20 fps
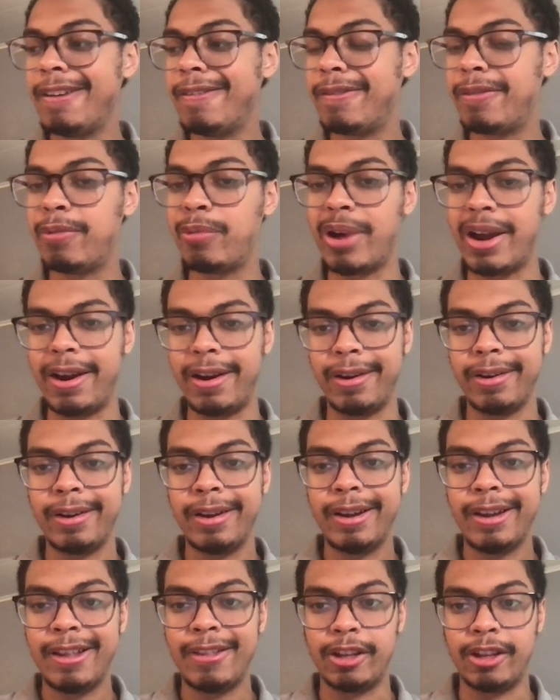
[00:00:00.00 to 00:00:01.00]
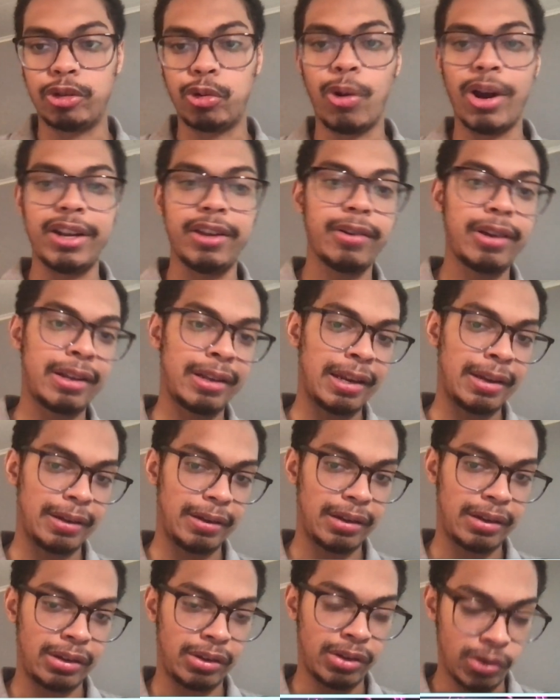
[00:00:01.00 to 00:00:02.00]
where in the 20 in, in,
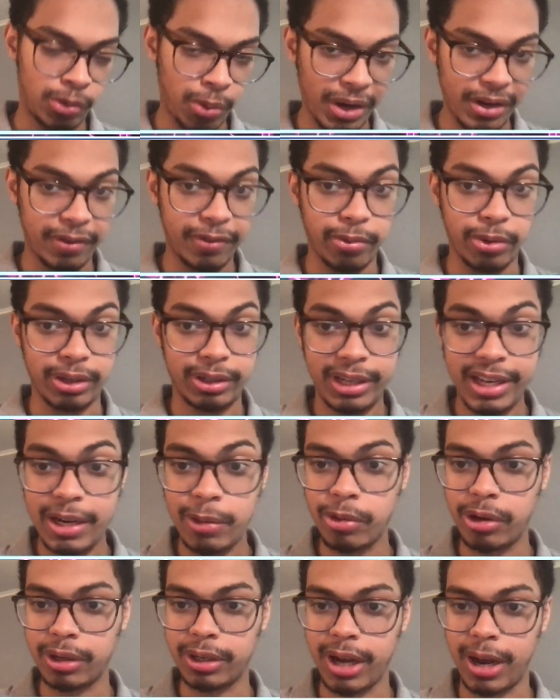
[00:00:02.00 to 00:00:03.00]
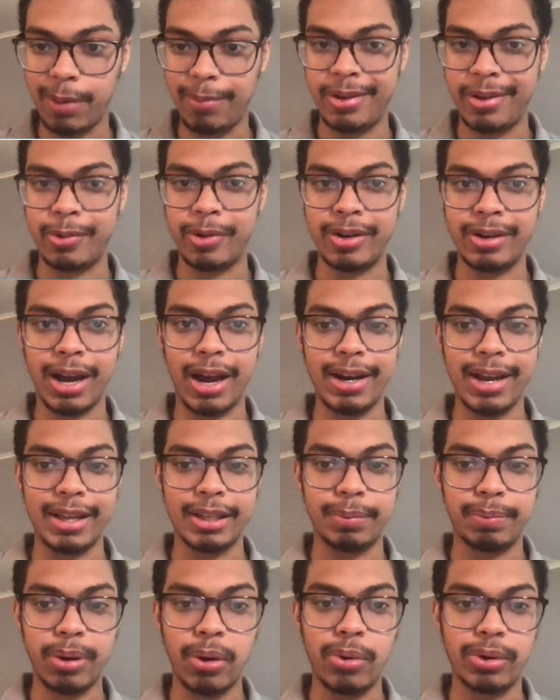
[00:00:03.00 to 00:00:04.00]
in 2014 World Cup they were not
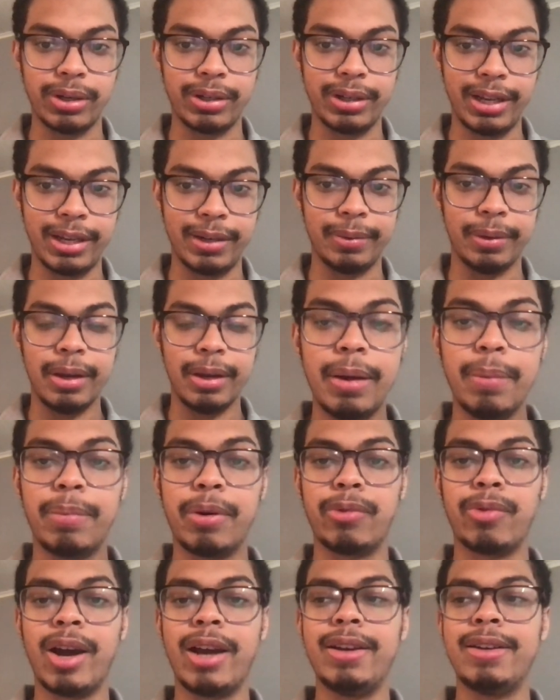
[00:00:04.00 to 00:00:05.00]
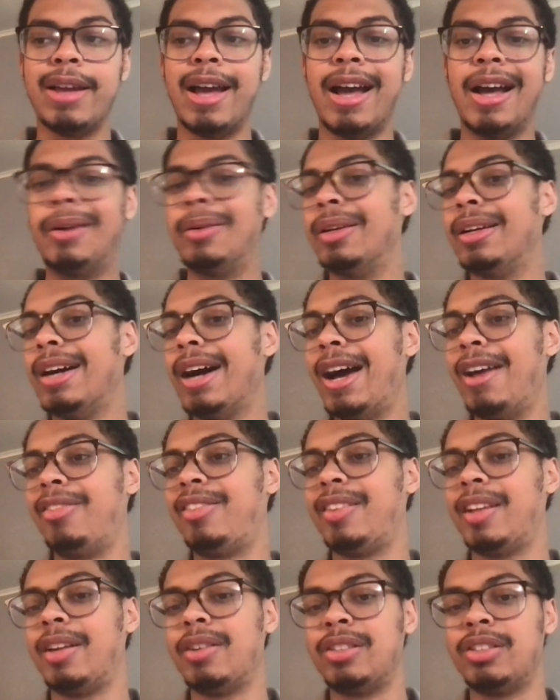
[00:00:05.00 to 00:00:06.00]
as potent in. But right now, I
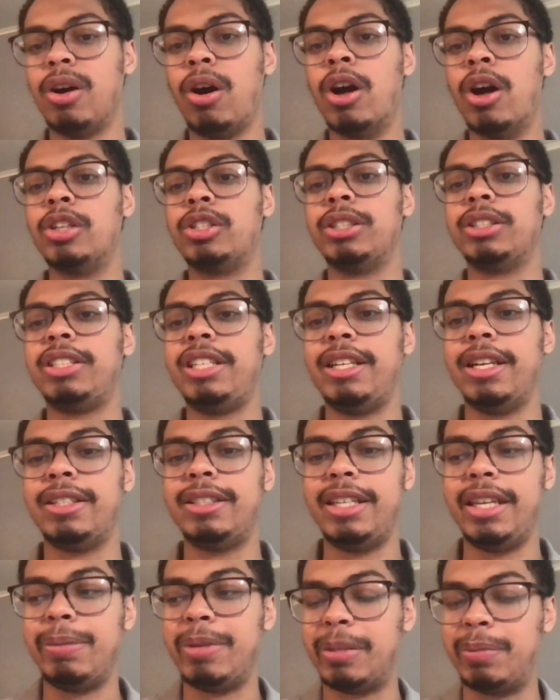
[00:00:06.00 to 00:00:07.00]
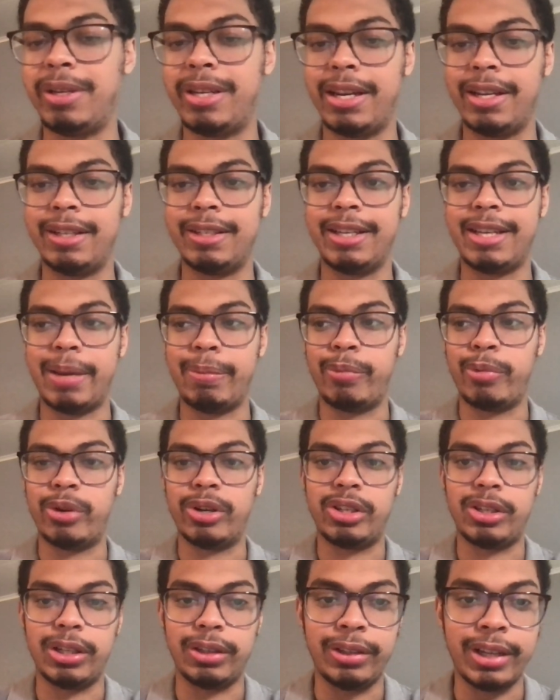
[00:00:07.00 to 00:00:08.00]
think that this Argentina team is beginning to get more
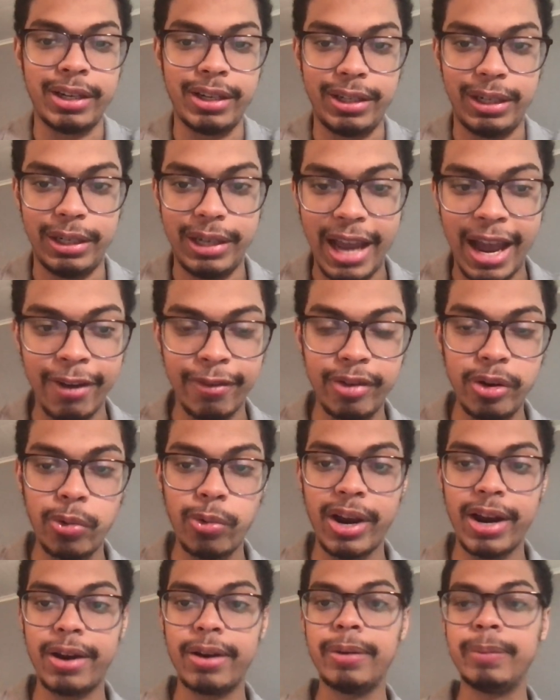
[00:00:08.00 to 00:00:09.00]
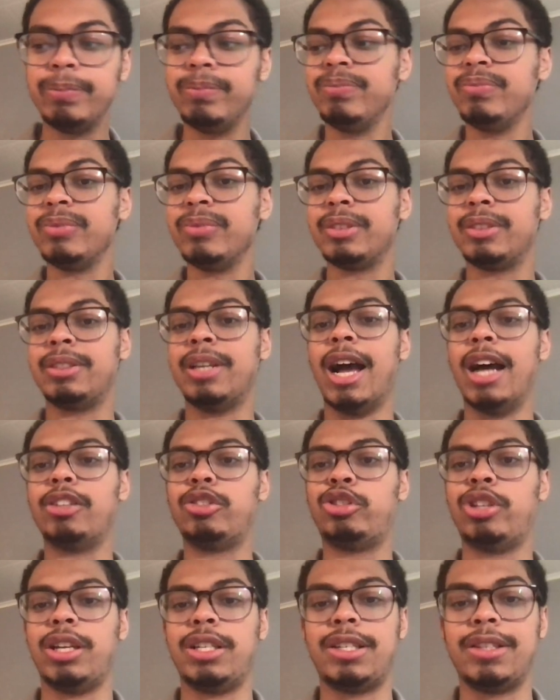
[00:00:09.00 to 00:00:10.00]
solidity everywhere, not
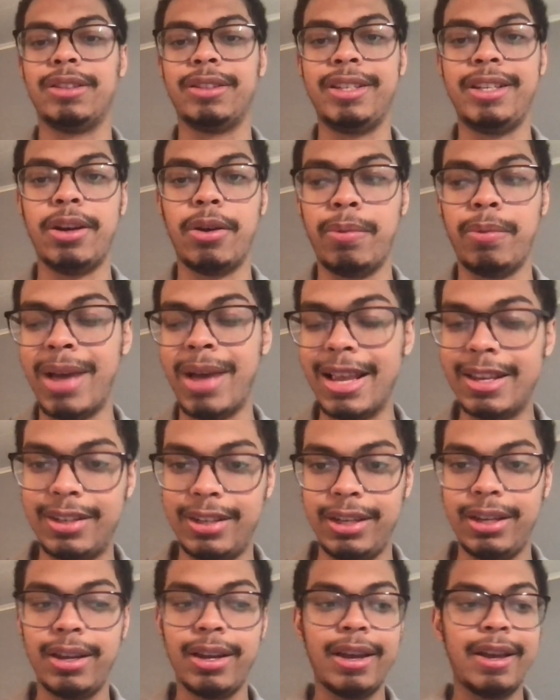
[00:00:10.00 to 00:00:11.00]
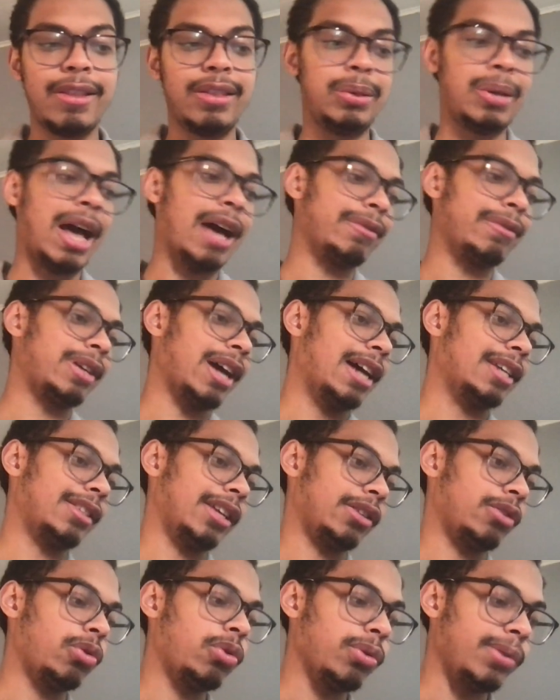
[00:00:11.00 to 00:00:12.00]
just Leo Messi. You have guys
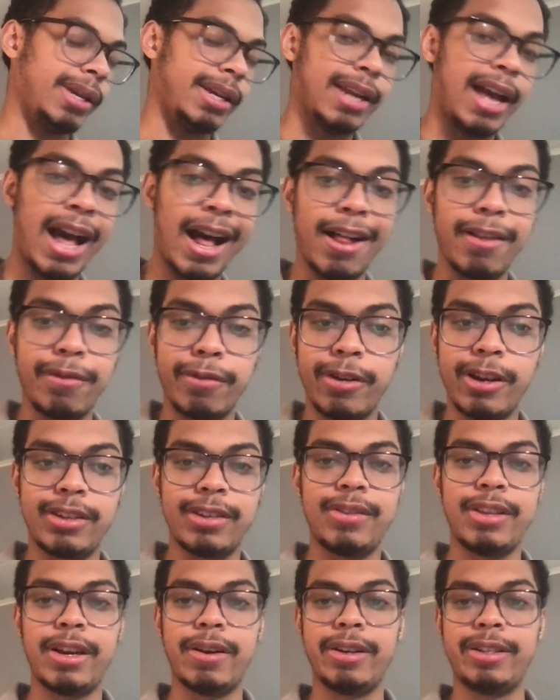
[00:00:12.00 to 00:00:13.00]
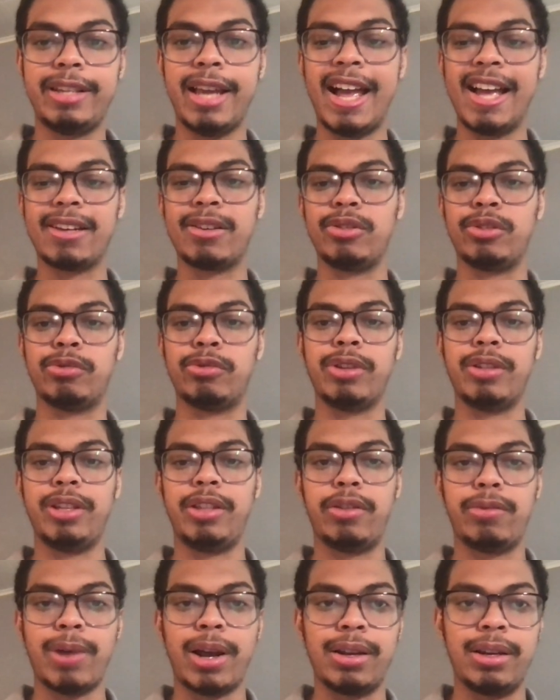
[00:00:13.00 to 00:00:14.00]
like Julian Alvarez in their attack who's really
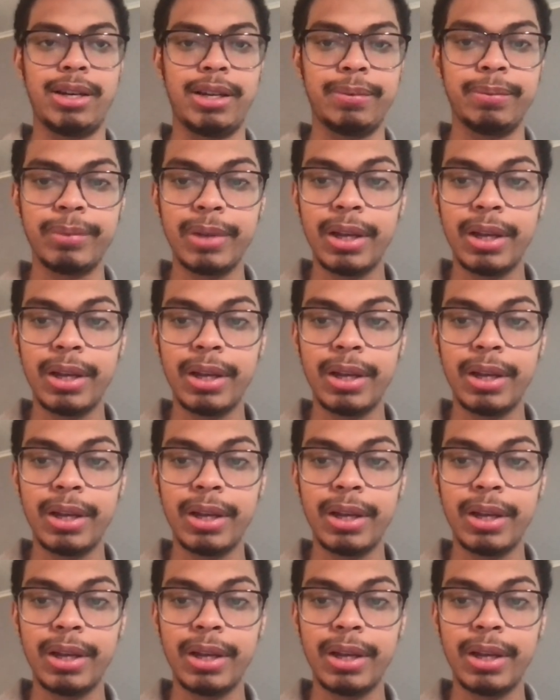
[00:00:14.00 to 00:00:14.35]
threatening,